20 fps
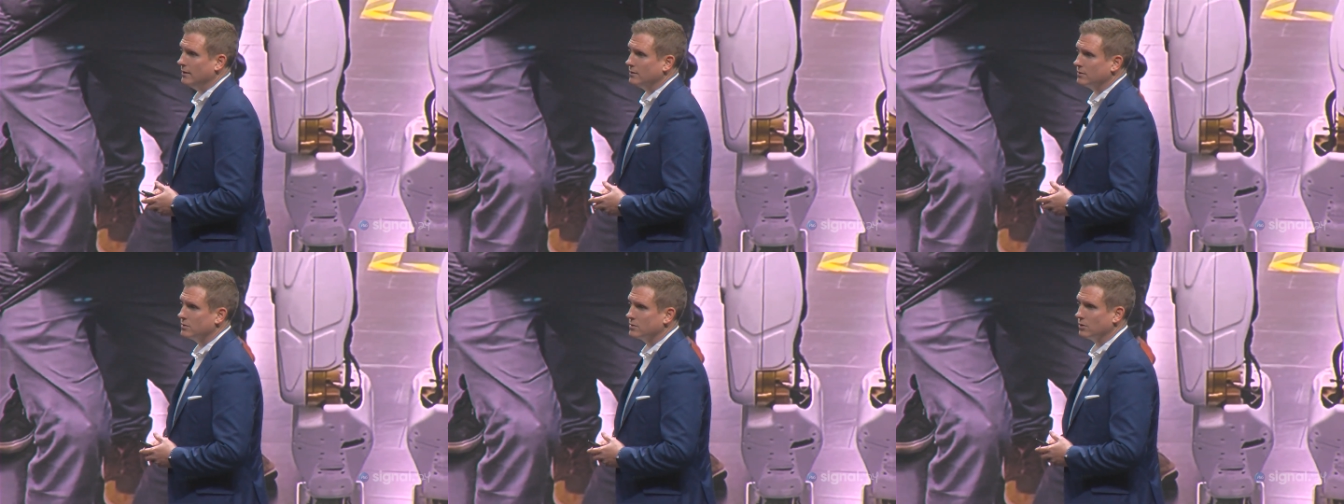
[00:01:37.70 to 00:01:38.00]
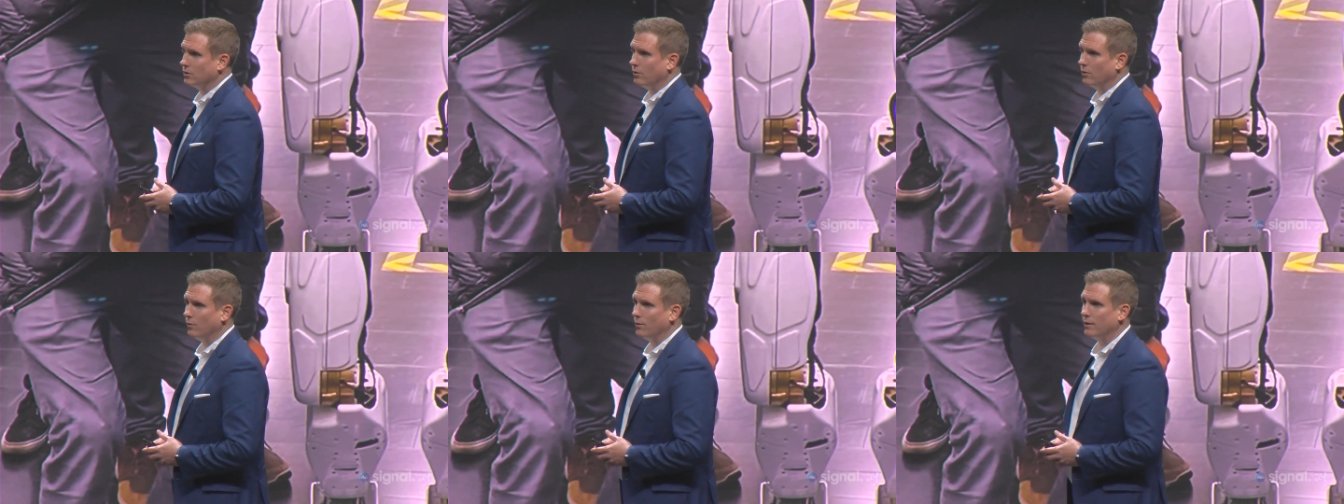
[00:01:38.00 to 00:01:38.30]

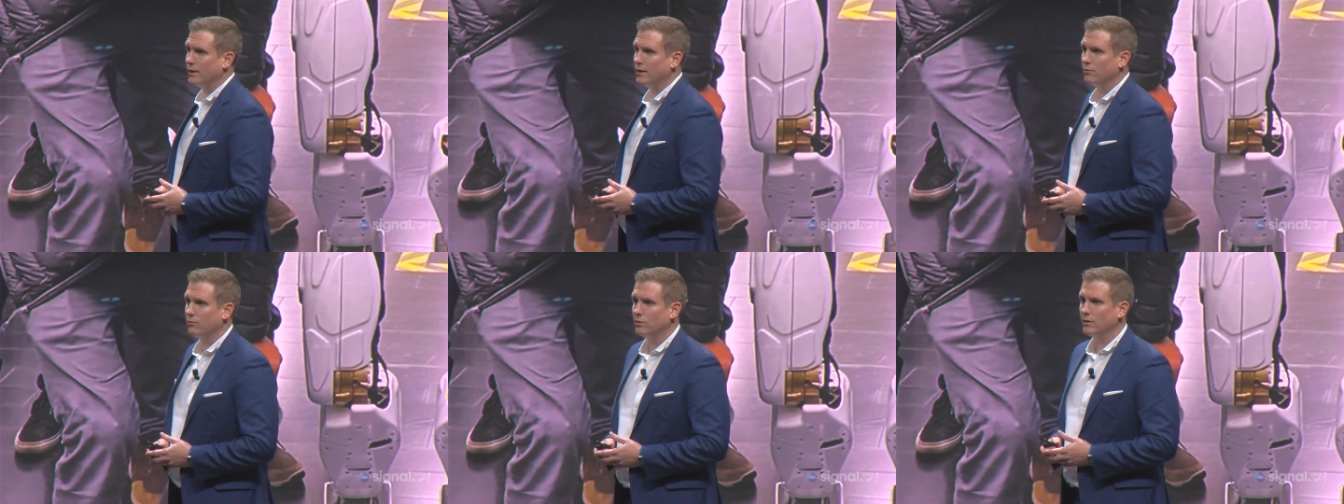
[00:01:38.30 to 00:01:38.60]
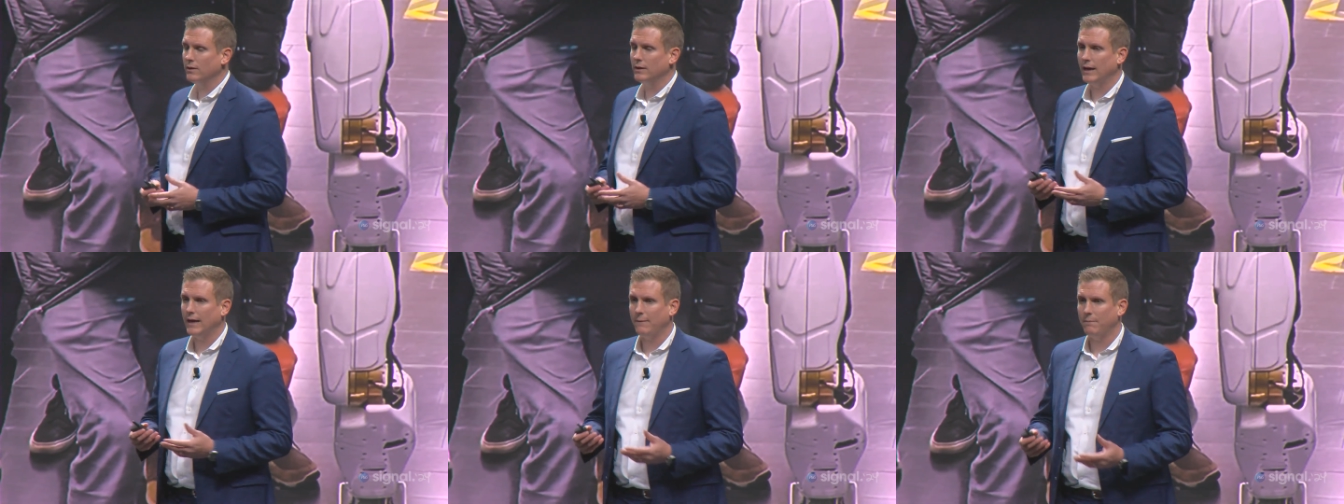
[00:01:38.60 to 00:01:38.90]
So it
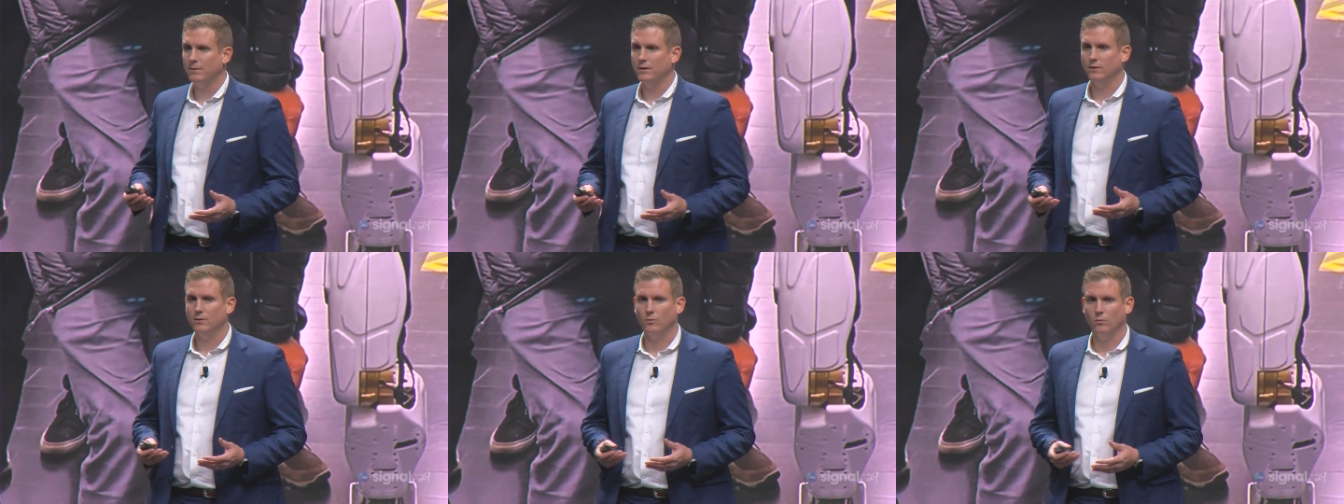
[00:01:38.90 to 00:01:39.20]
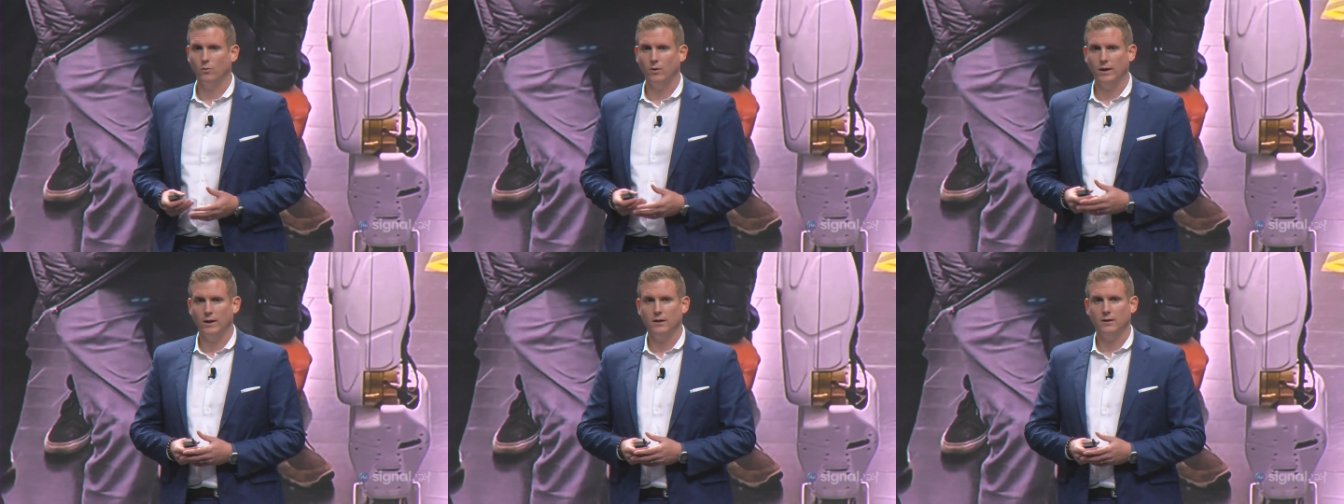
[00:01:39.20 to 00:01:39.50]
really happened in the
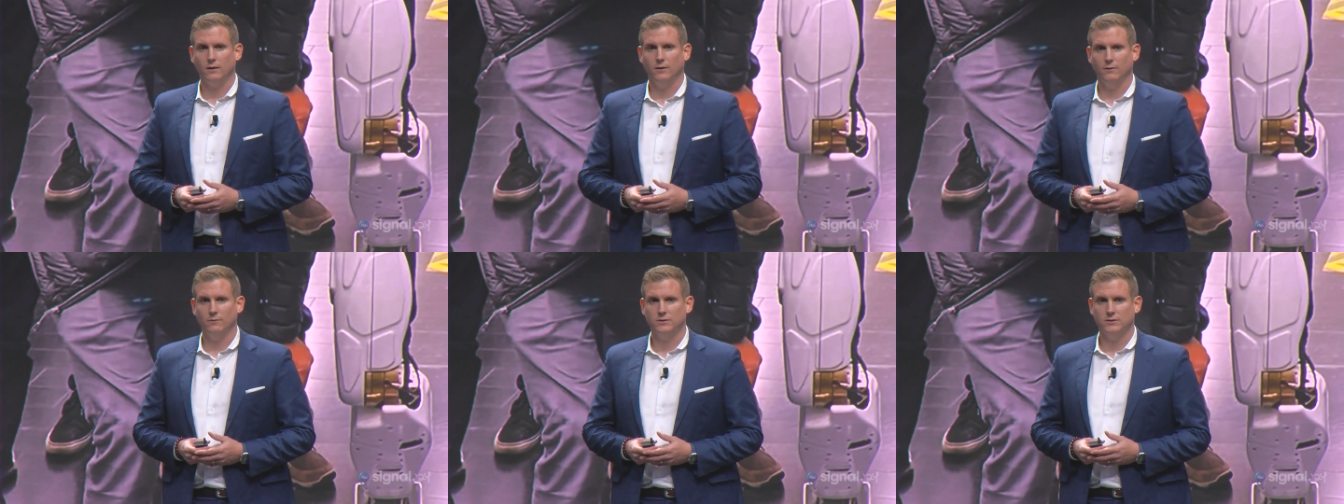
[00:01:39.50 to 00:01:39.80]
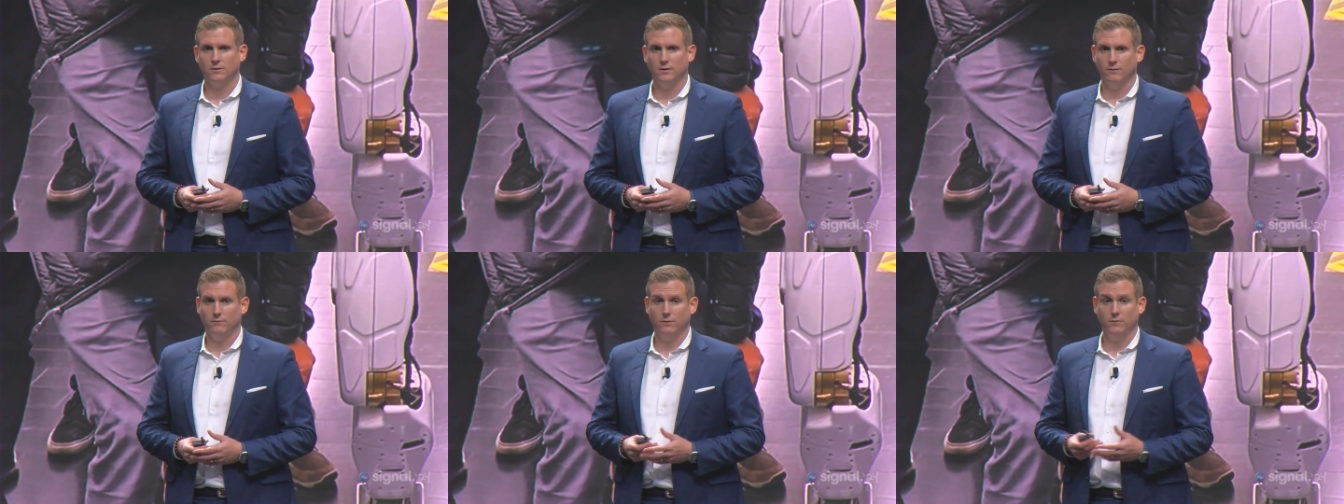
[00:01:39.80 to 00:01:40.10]
wake of,
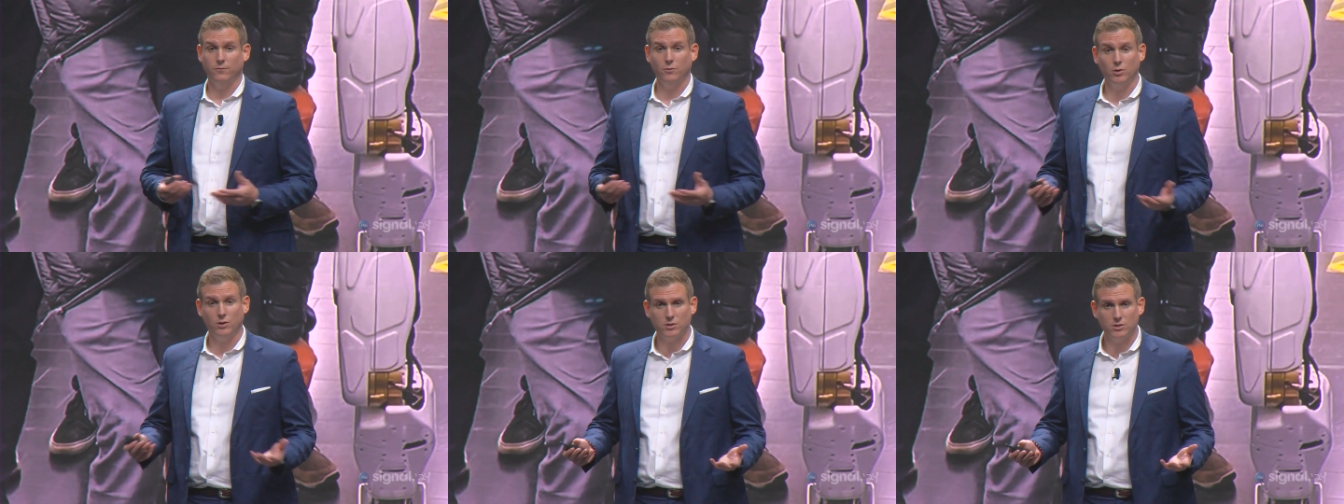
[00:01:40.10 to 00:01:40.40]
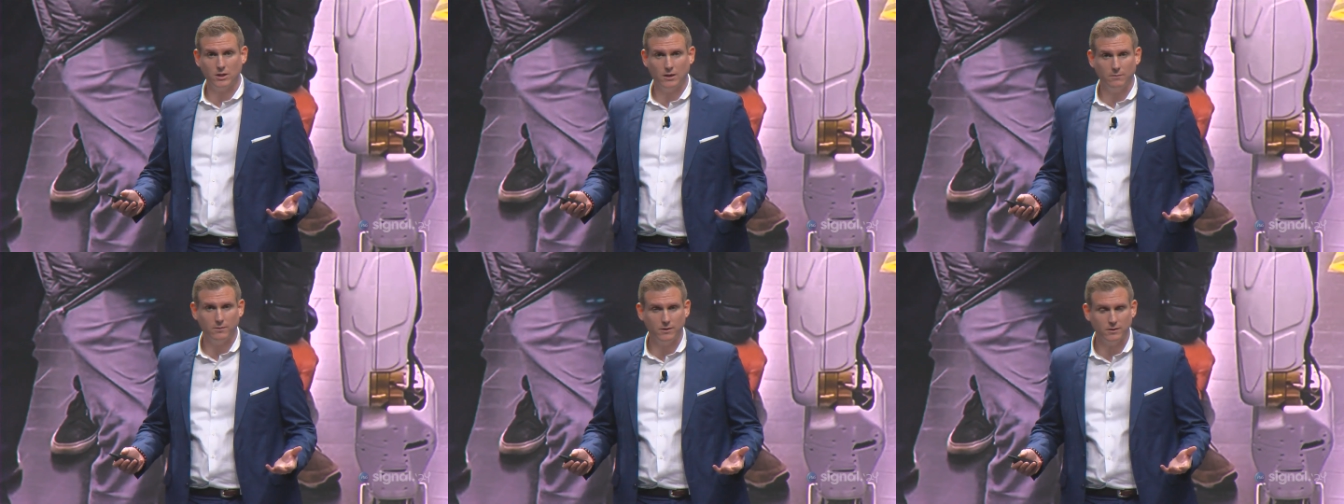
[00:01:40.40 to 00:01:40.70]
of the
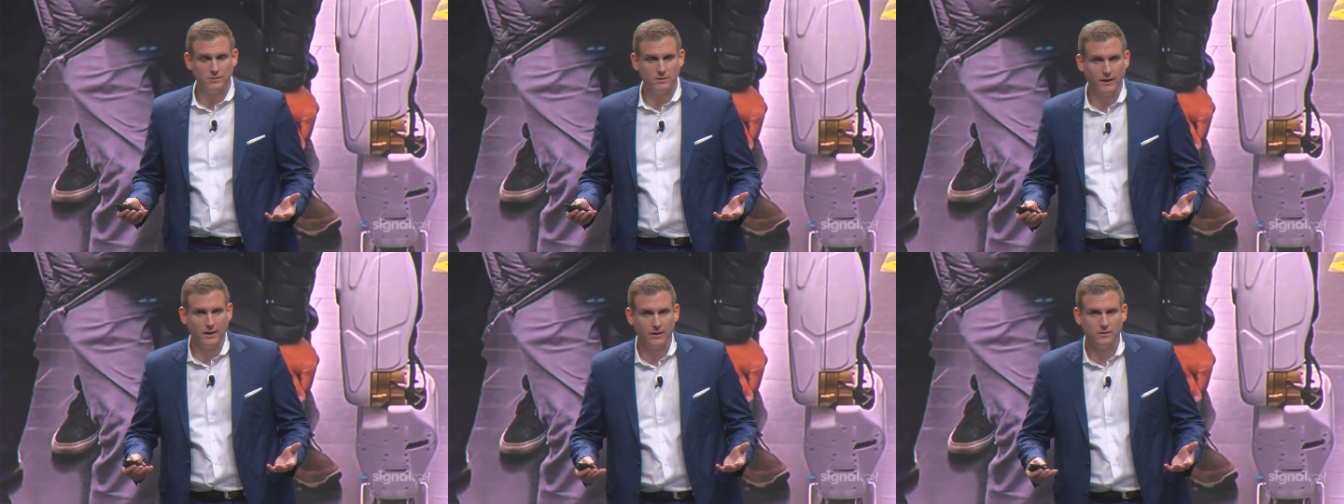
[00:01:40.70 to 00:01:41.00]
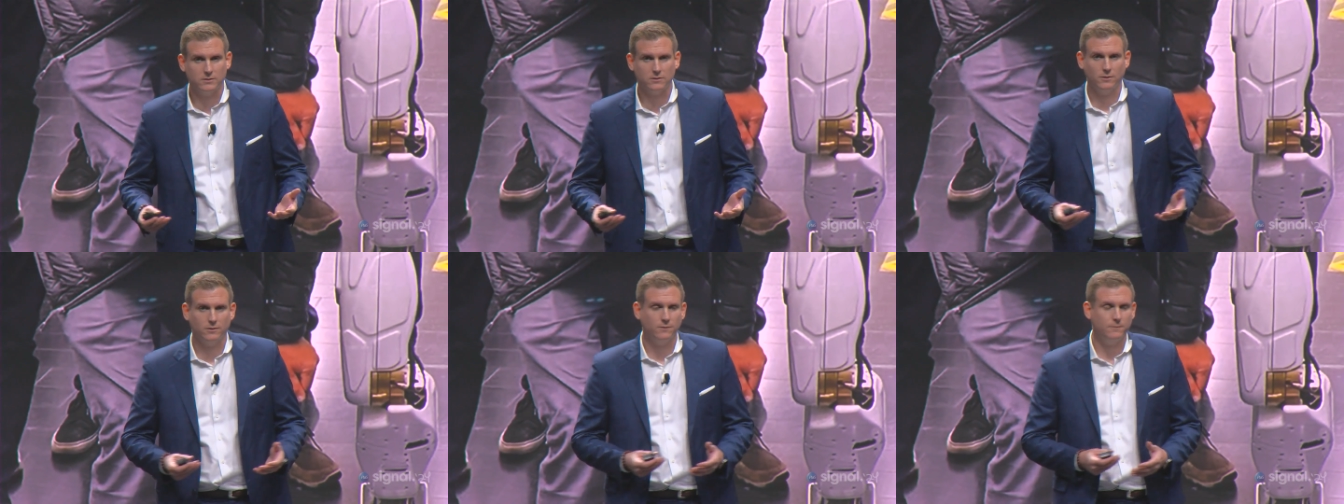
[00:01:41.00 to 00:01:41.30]
Fukushima
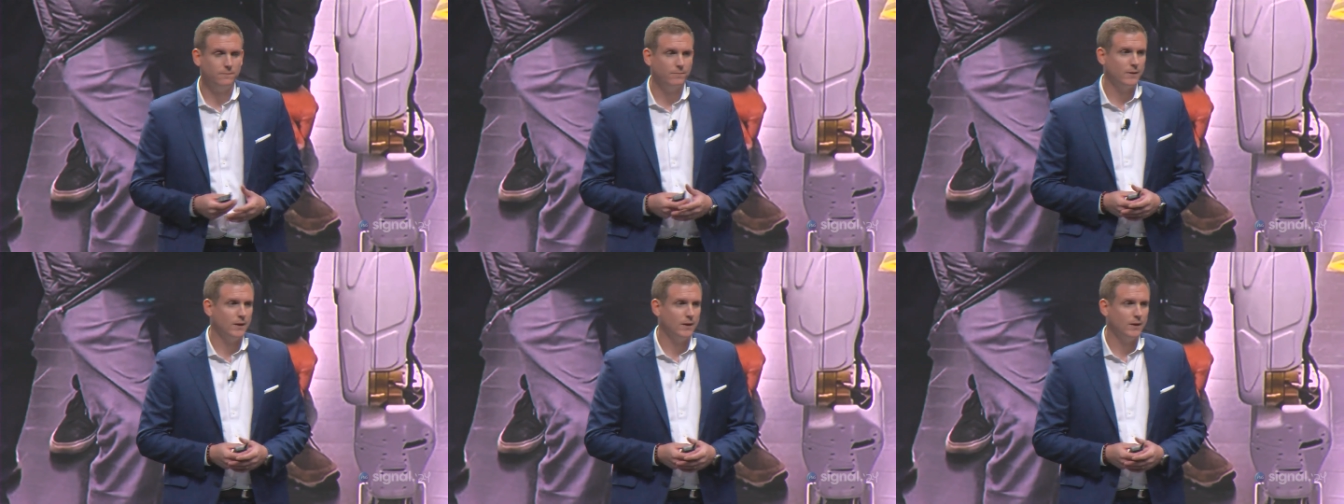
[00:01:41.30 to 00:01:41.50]
disaster.